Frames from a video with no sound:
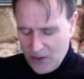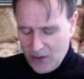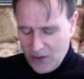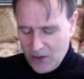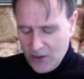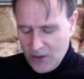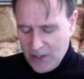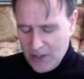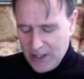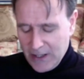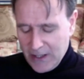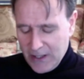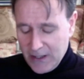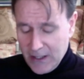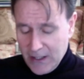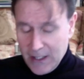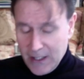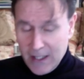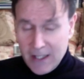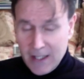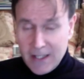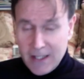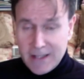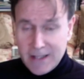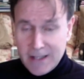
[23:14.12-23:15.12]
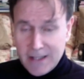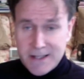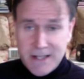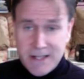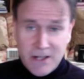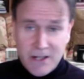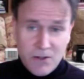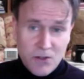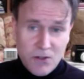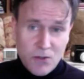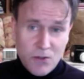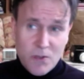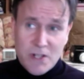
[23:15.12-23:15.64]
Okay. The
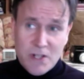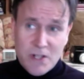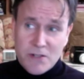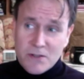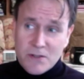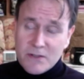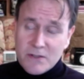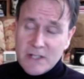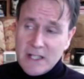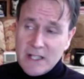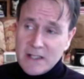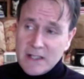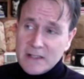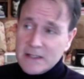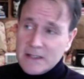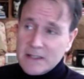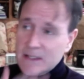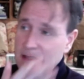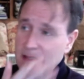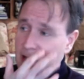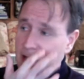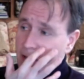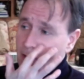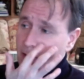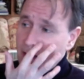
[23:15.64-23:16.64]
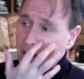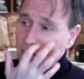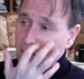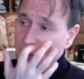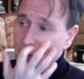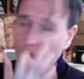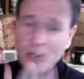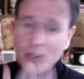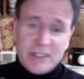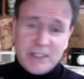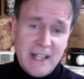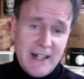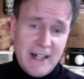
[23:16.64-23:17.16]
second question now are
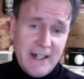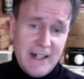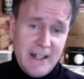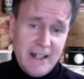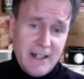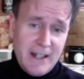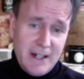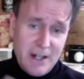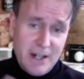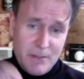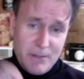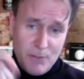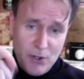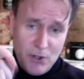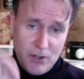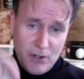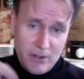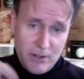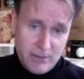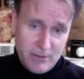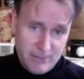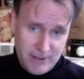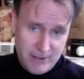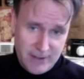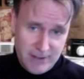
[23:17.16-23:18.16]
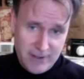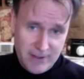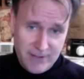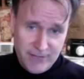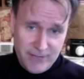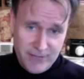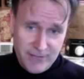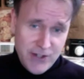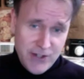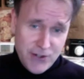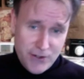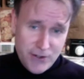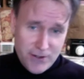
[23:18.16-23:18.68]
more technical, are more
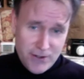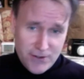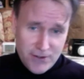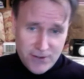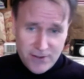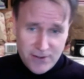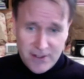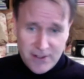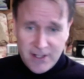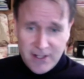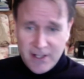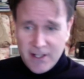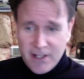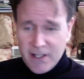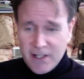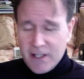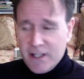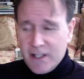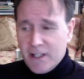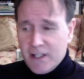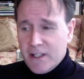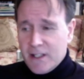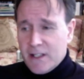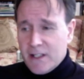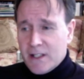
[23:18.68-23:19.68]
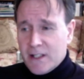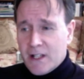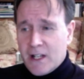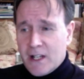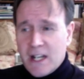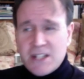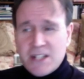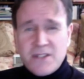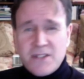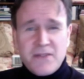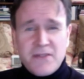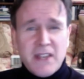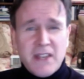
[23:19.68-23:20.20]
features.
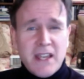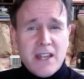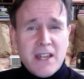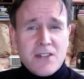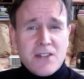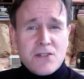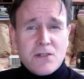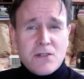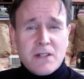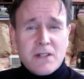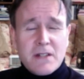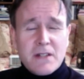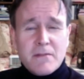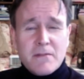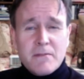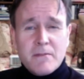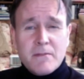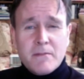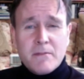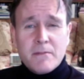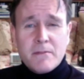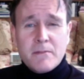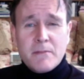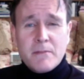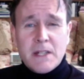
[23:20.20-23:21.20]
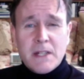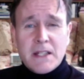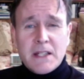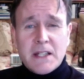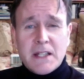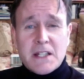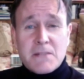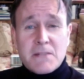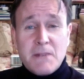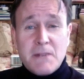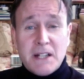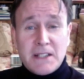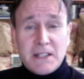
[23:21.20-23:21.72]
Classification in Building
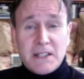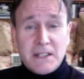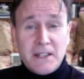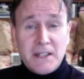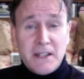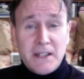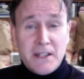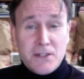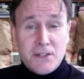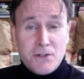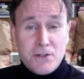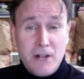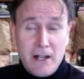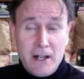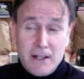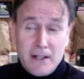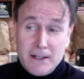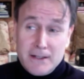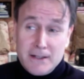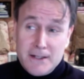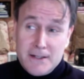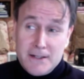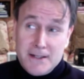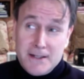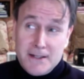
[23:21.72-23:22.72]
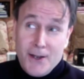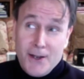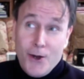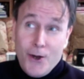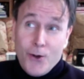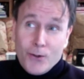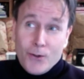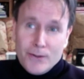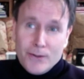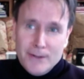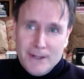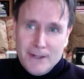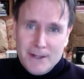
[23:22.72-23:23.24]
Smart Data Dictionary, that is the
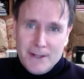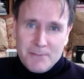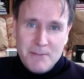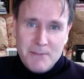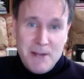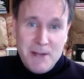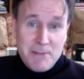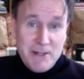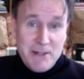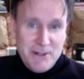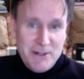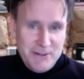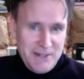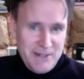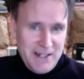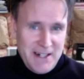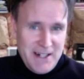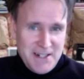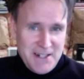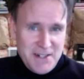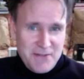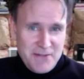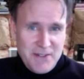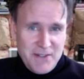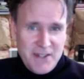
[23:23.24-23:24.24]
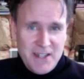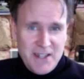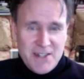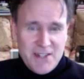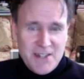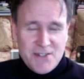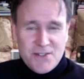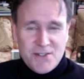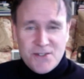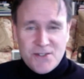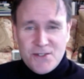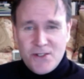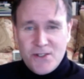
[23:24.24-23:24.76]
whole mapping of the
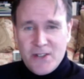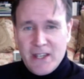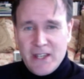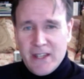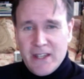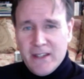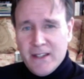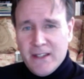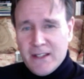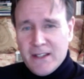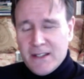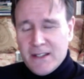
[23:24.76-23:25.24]
classifications. Okay.